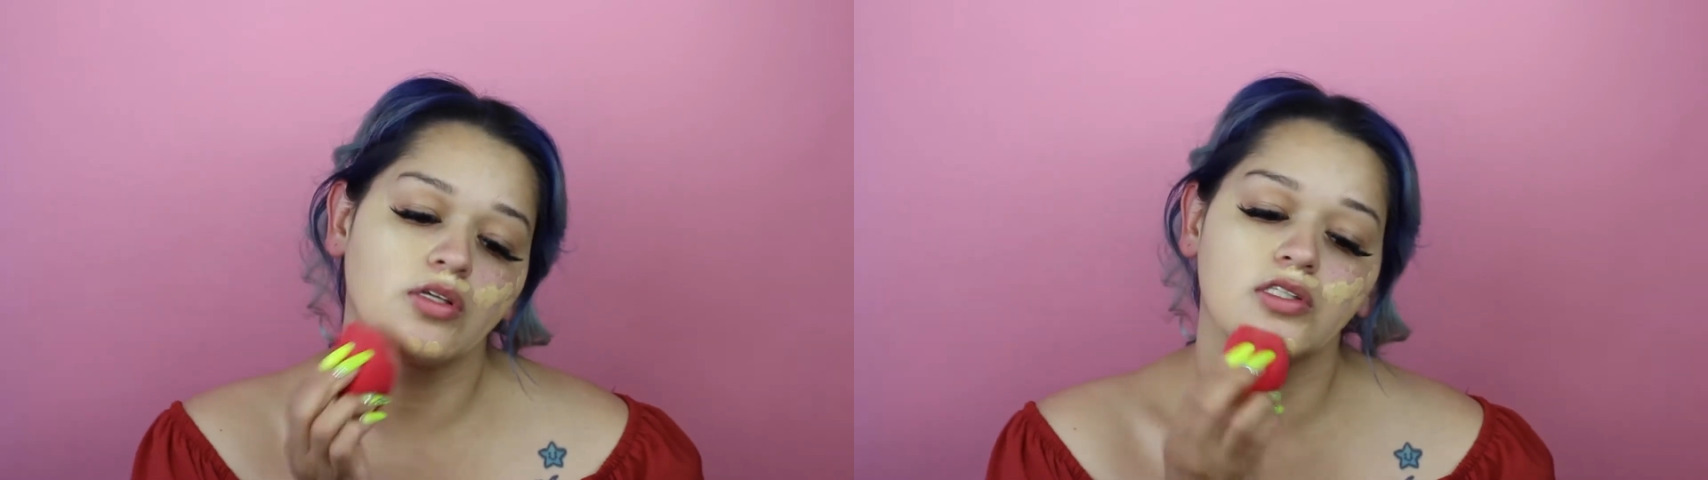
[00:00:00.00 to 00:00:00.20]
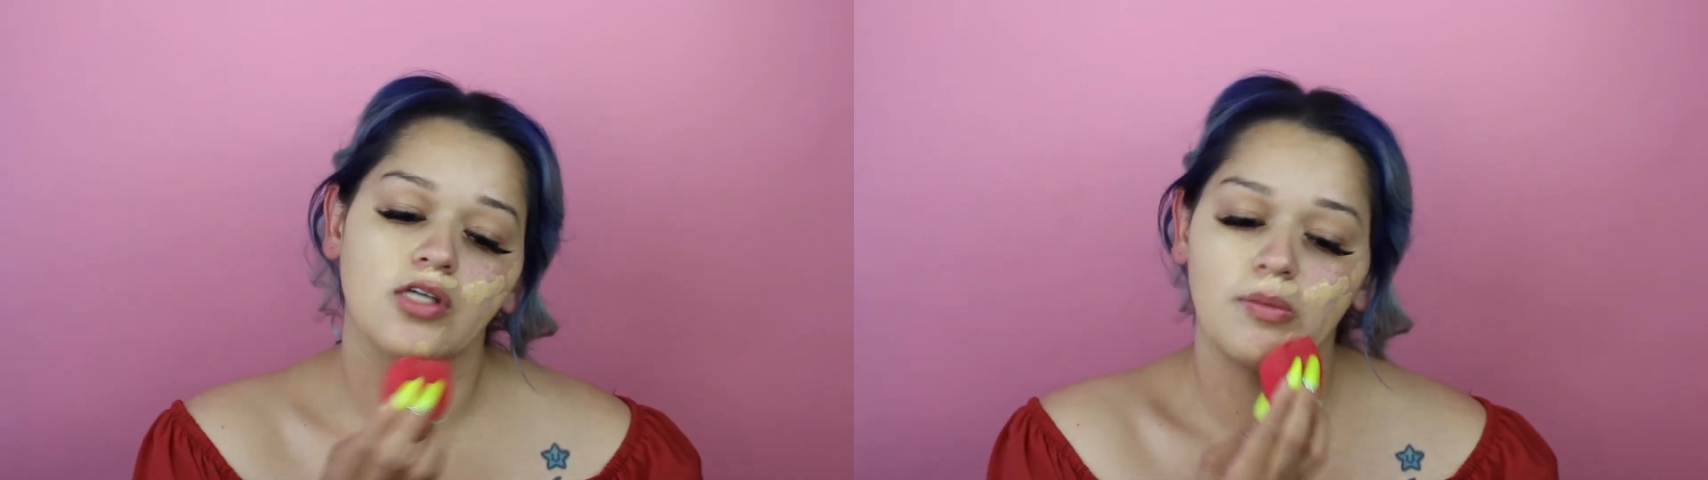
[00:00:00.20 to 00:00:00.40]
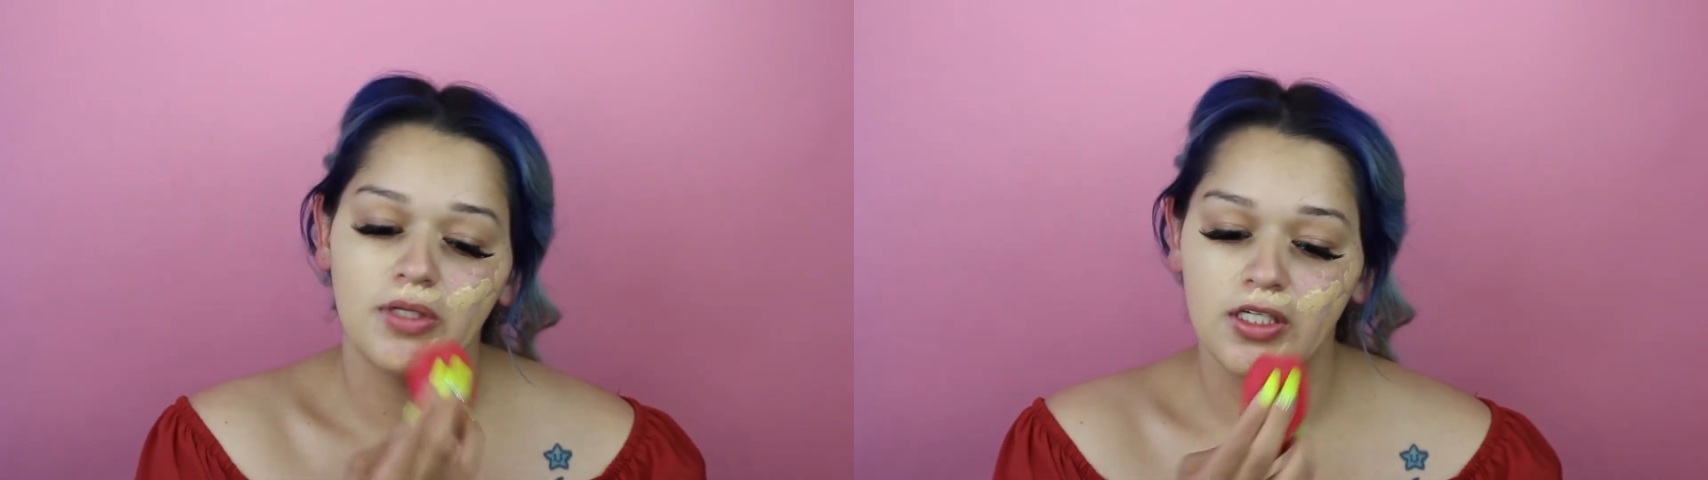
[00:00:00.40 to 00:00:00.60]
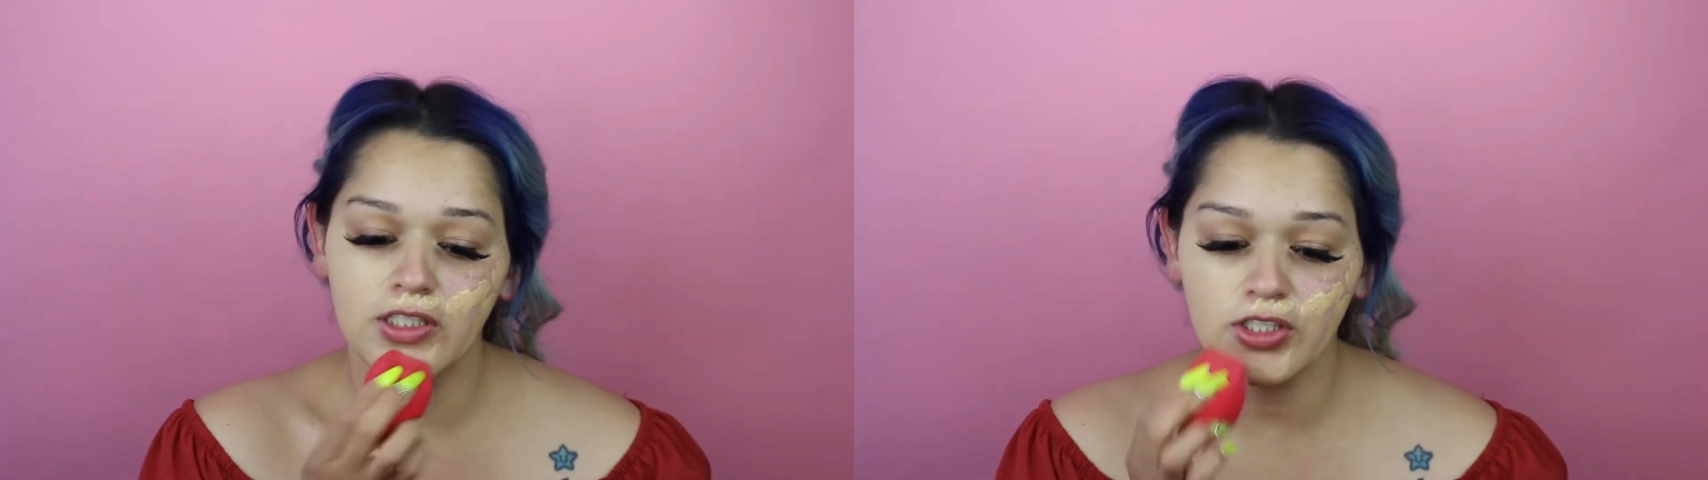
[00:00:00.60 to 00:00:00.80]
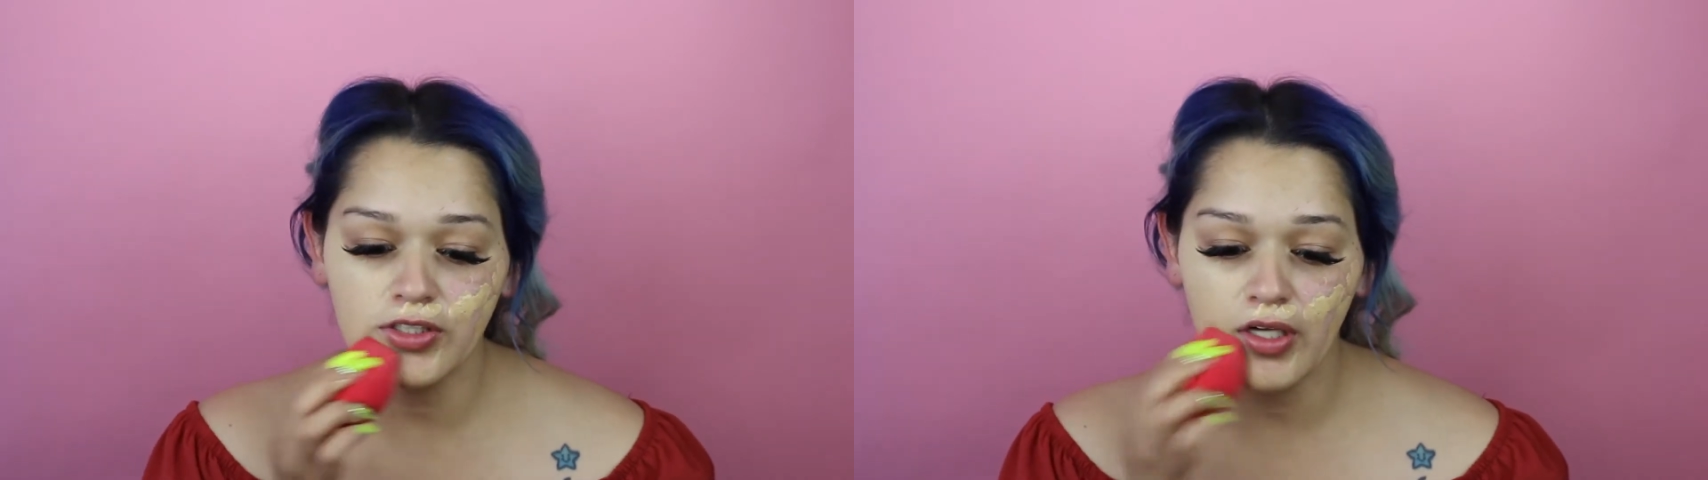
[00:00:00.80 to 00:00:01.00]
this
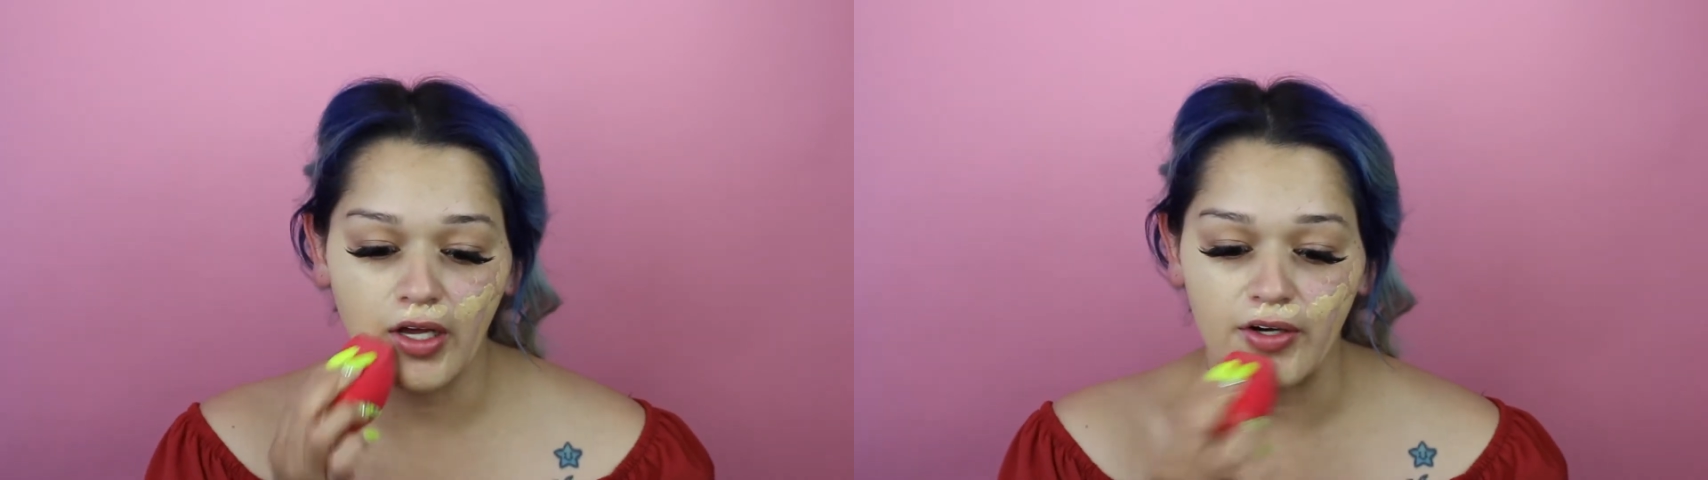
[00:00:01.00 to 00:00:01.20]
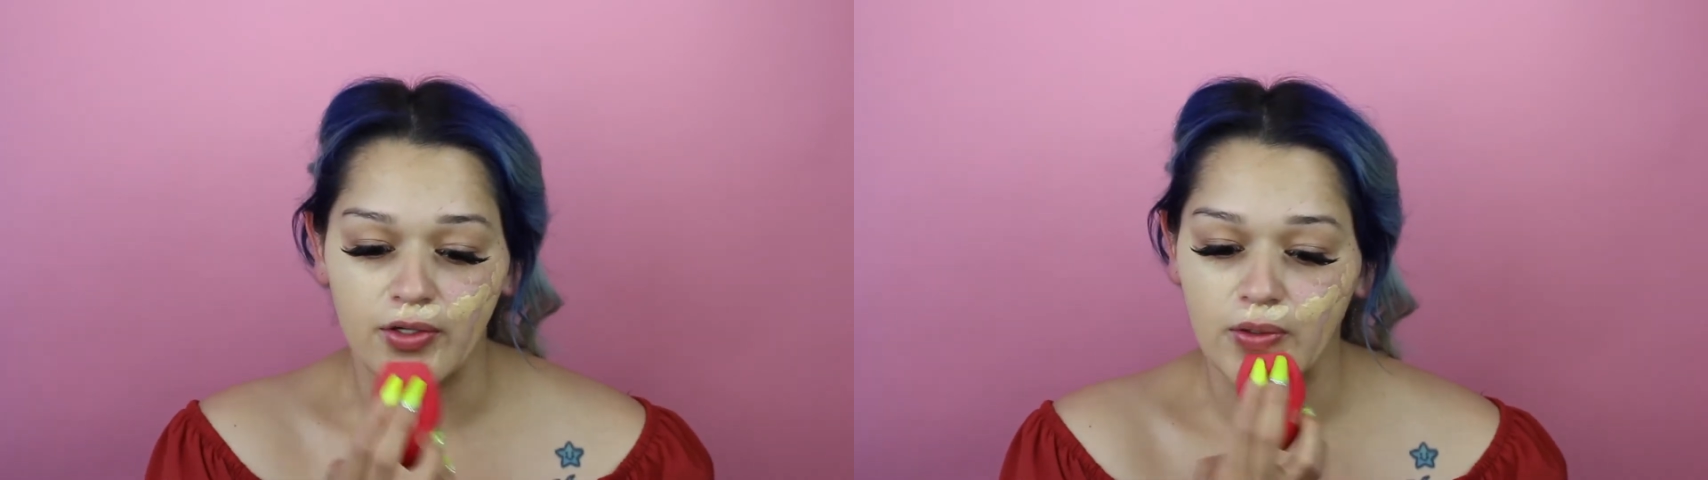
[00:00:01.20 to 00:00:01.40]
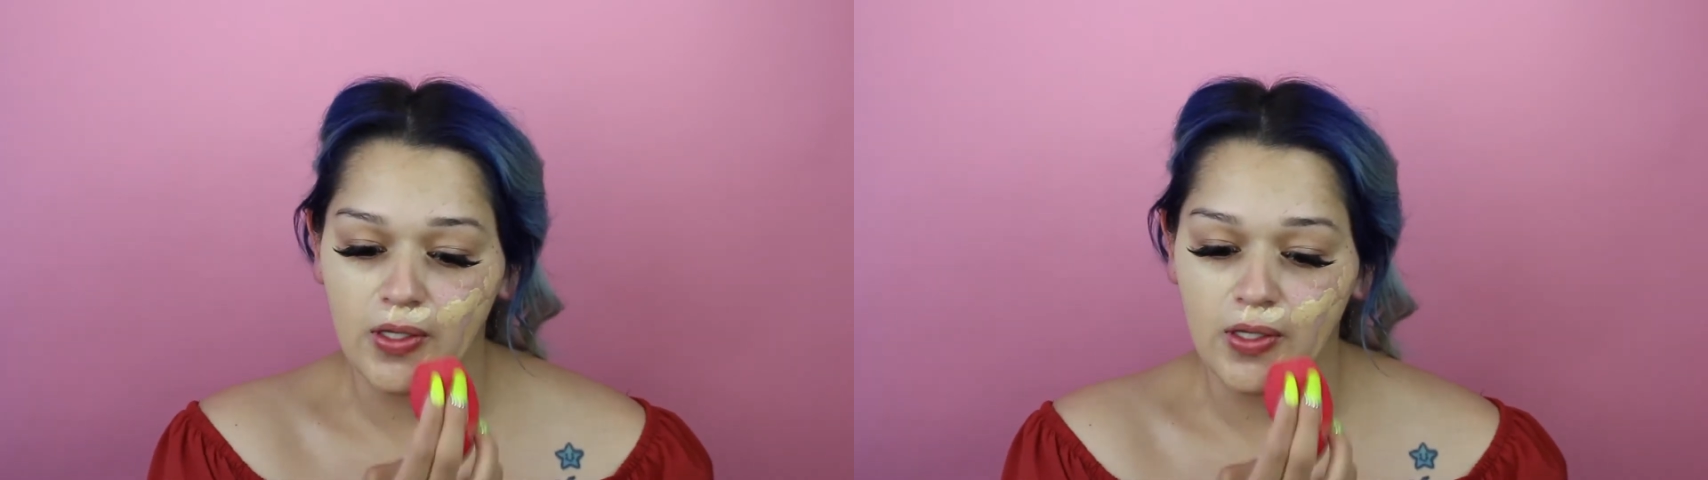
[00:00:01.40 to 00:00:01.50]
combination, I don't know,